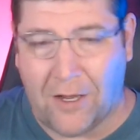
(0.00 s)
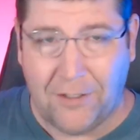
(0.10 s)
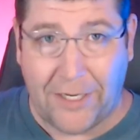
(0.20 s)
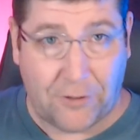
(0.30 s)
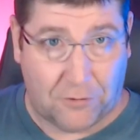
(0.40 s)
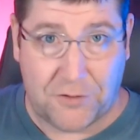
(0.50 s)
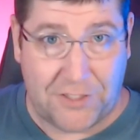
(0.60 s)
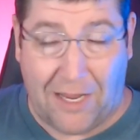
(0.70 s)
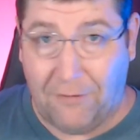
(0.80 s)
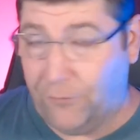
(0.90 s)
unlike
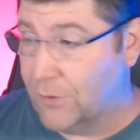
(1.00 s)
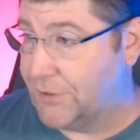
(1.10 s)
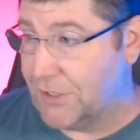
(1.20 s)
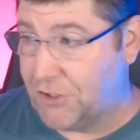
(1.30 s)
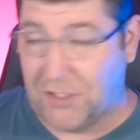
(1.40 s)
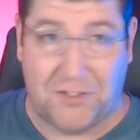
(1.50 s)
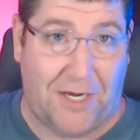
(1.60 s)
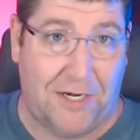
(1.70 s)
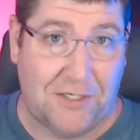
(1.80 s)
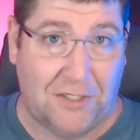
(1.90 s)
herself, who has just
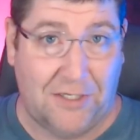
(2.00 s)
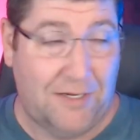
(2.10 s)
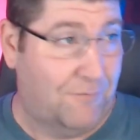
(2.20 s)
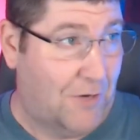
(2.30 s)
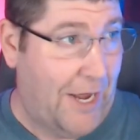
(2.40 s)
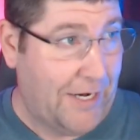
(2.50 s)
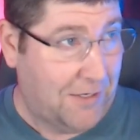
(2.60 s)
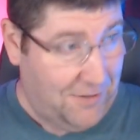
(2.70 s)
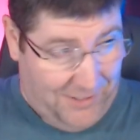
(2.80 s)
decided to live like,